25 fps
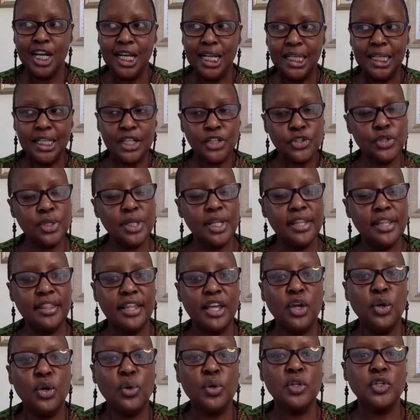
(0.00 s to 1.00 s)
literally
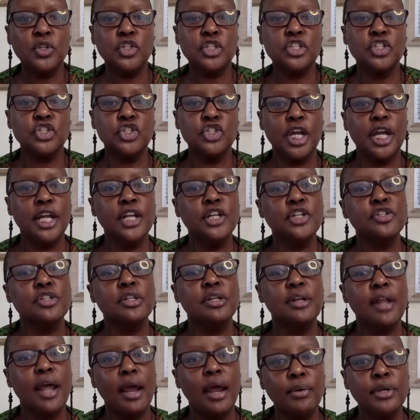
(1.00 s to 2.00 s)
there who could just change the
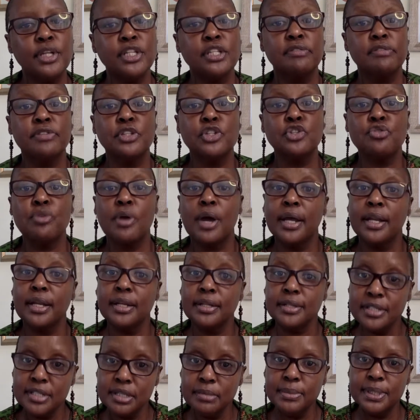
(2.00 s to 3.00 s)
narrative and try and
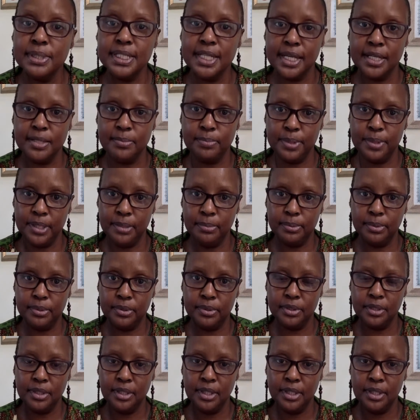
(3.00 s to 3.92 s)
intimidate people.